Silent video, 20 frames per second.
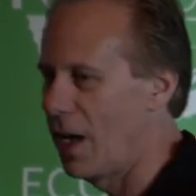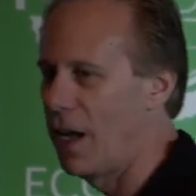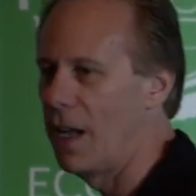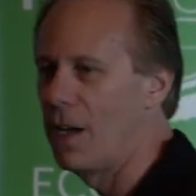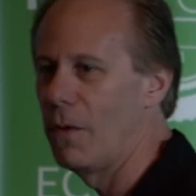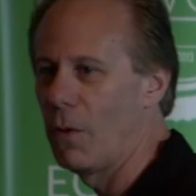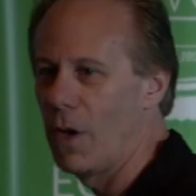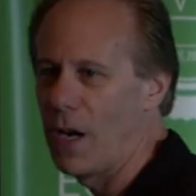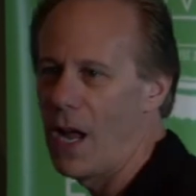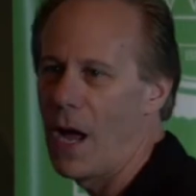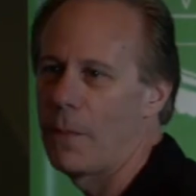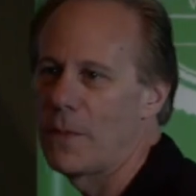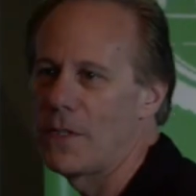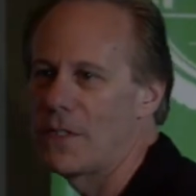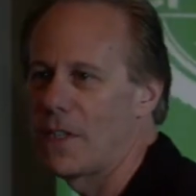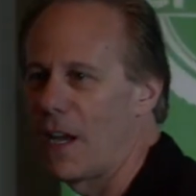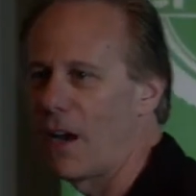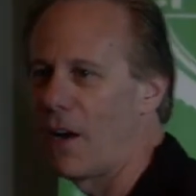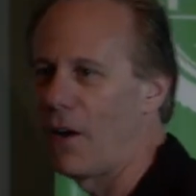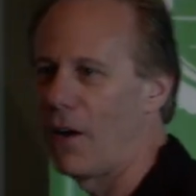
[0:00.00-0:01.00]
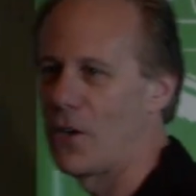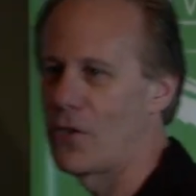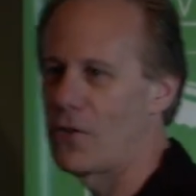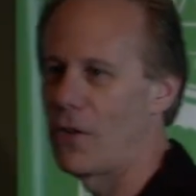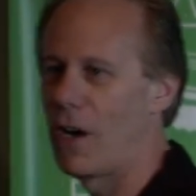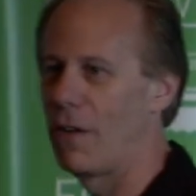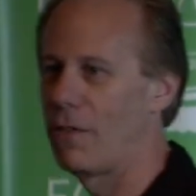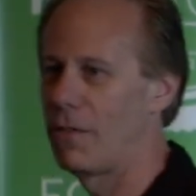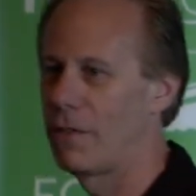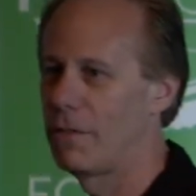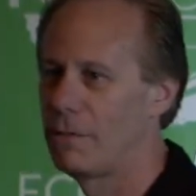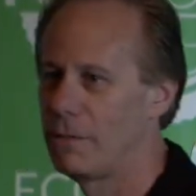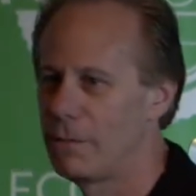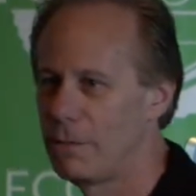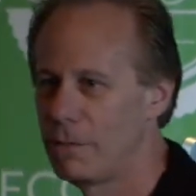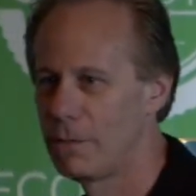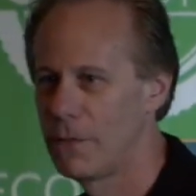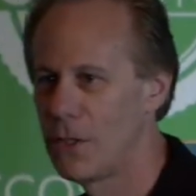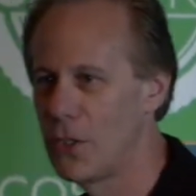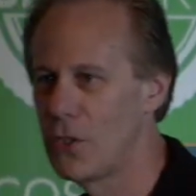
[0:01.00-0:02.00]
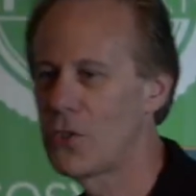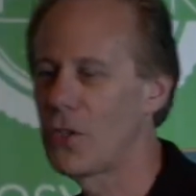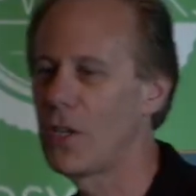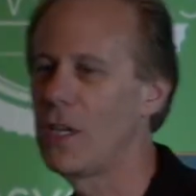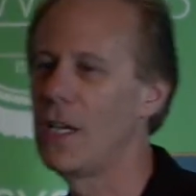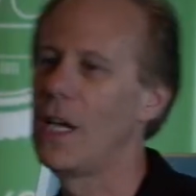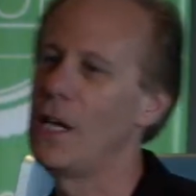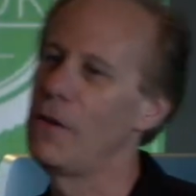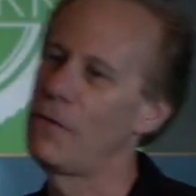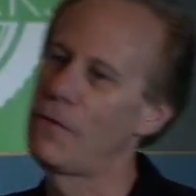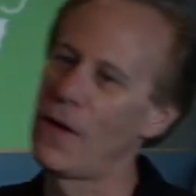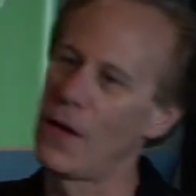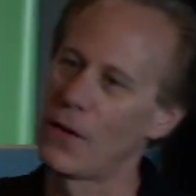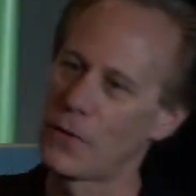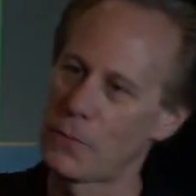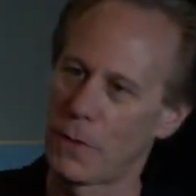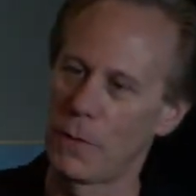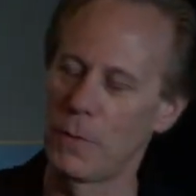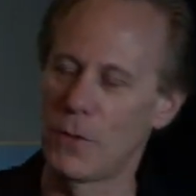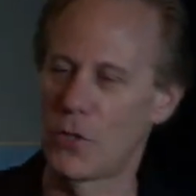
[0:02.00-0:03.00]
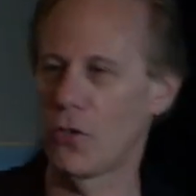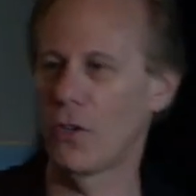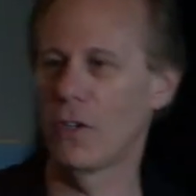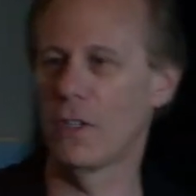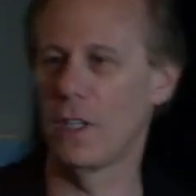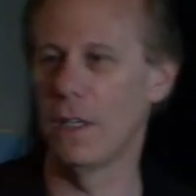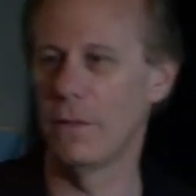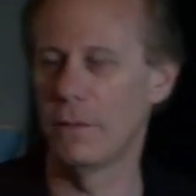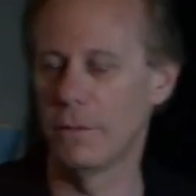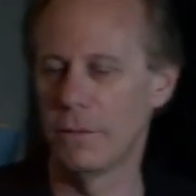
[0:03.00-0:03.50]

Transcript: And what happens at a hard drive? Usually it fails prematurely.